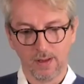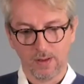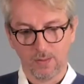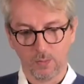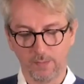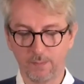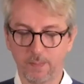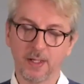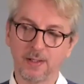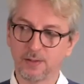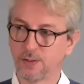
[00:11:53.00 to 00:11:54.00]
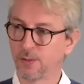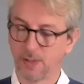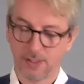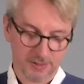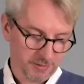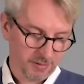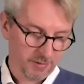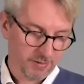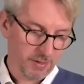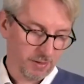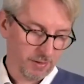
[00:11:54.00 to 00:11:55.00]
We've been into this
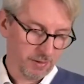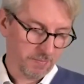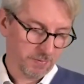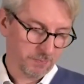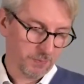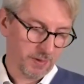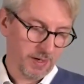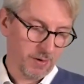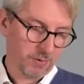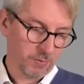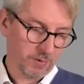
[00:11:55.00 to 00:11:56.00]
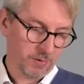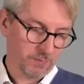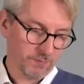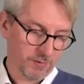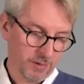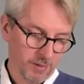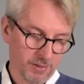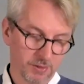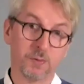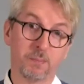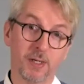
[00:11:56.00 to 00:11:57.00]
earlier, but we're now going over
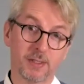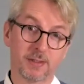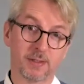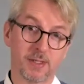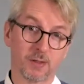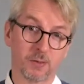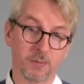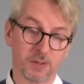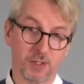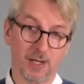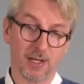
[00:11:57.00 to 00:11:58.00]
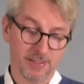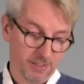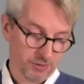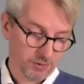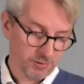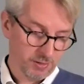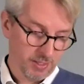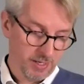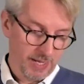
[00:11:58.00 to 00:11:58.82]
to business and commercialization.